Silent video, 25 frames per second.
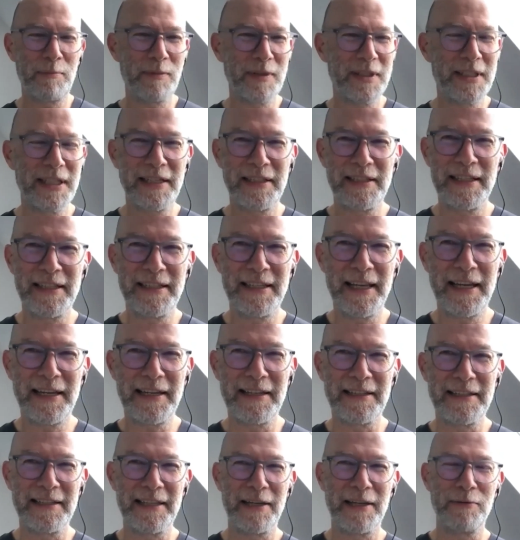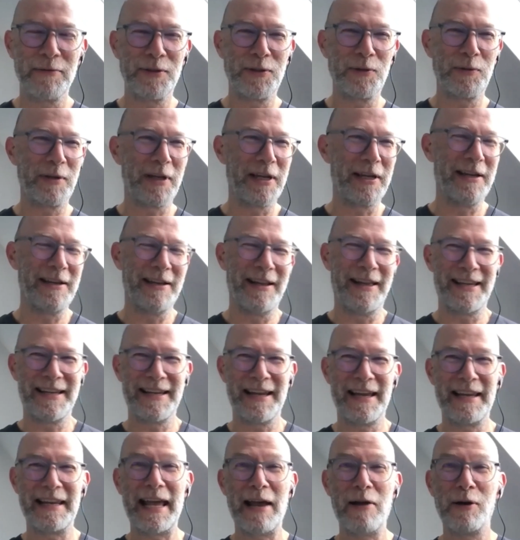60 seconds here, we're talking like
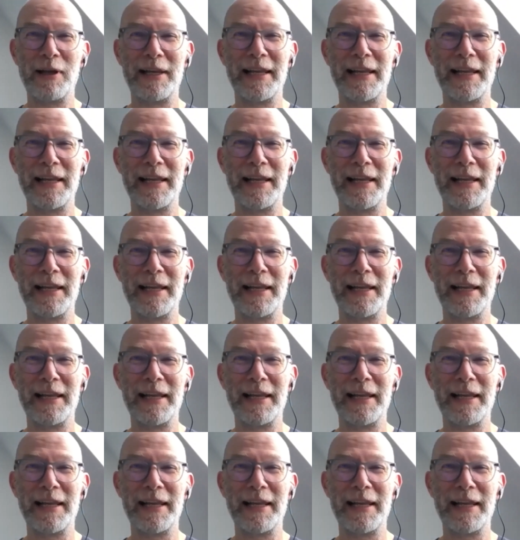an hour